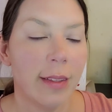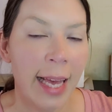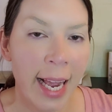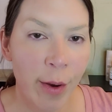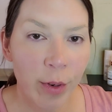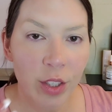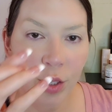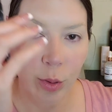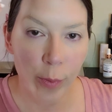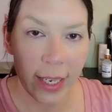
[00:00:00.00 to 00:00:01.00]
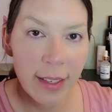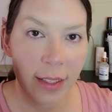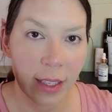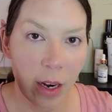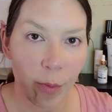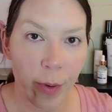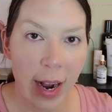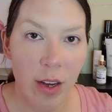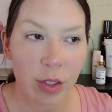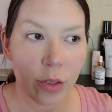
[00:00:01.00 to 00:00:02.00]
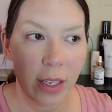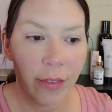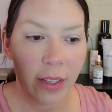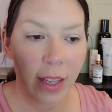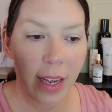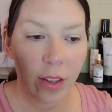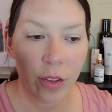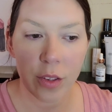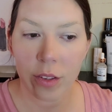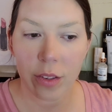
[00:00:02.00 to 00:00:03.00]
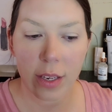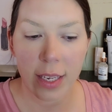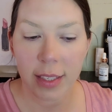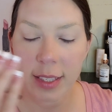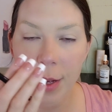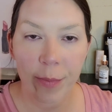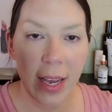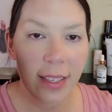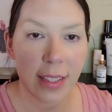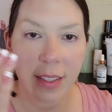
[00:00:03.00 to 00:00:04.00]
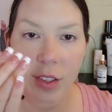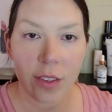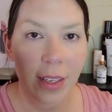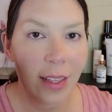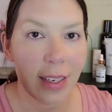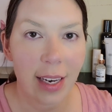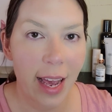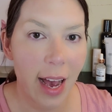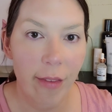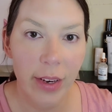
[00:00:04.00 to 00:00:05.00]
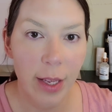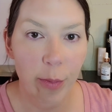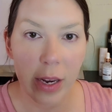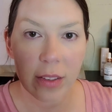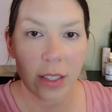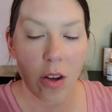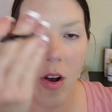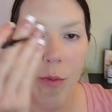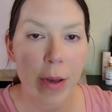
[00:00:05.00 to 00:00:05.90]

They would tweeze their brows, or even like look, in some cases, look like they didn't have any brows at all.